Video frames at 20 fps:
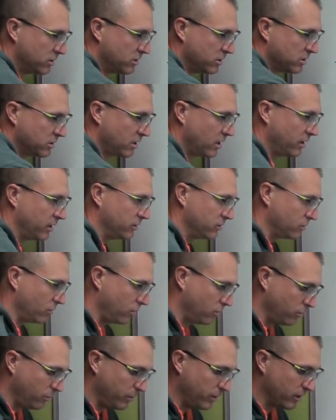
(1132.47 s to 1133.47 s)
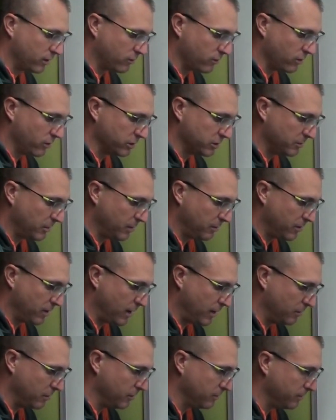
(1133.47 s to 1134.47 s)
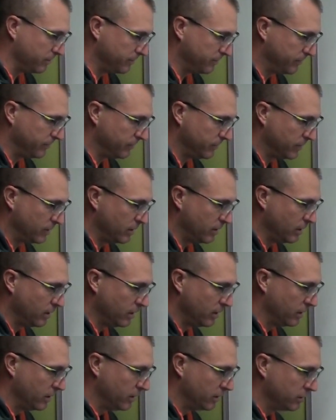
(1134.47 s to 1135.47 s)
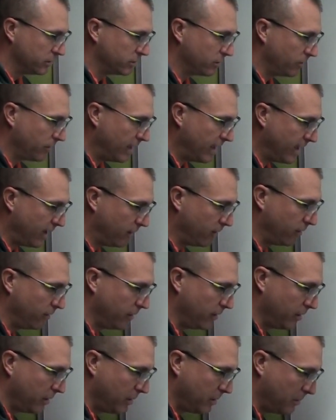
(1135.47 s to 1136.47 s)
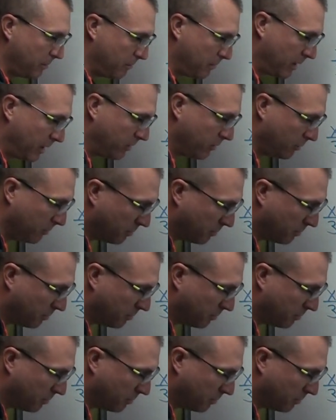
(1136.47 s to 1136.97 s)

the signs all the way across my problem. So now, my new